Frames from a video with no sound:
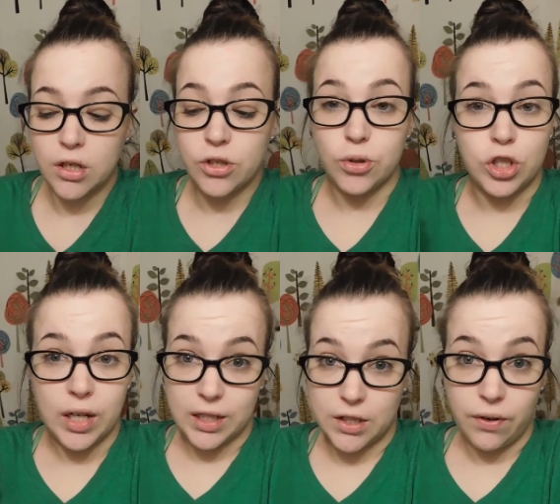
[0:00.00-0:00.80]
So she
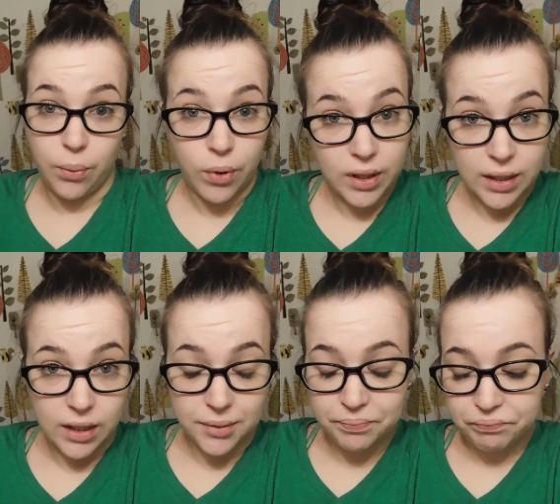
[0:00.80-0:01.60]
asked if I wanted
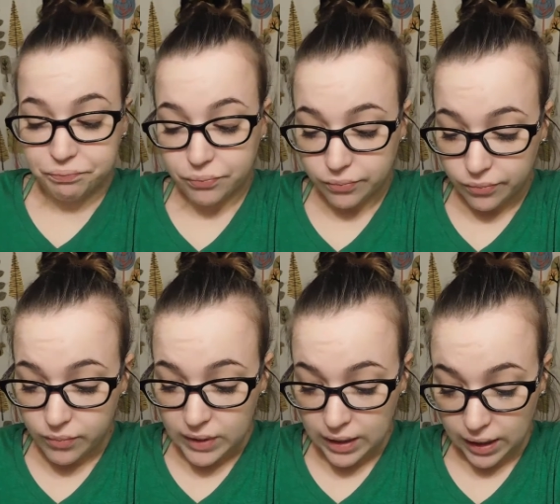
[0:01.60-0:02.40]
it,
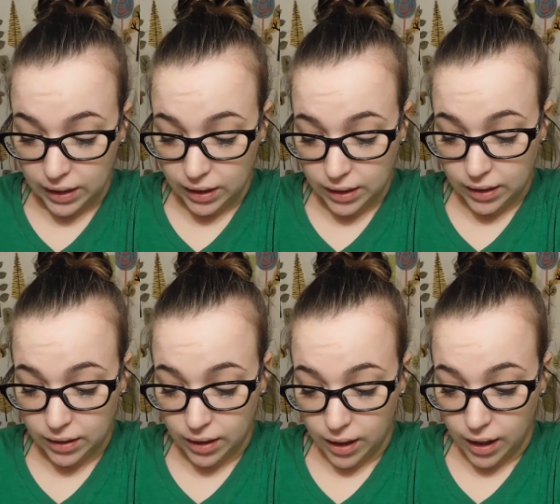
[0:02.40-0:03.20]

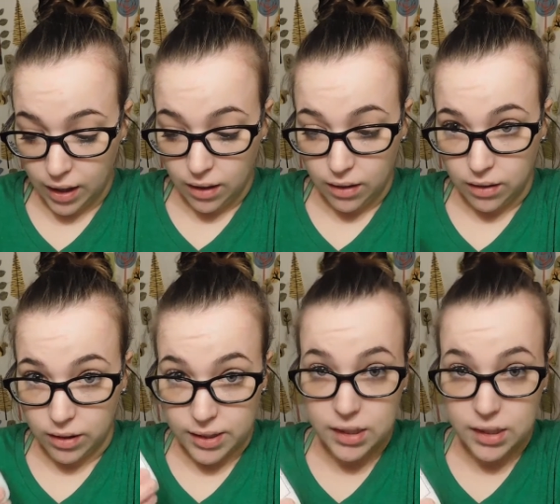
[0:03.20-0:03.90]
and this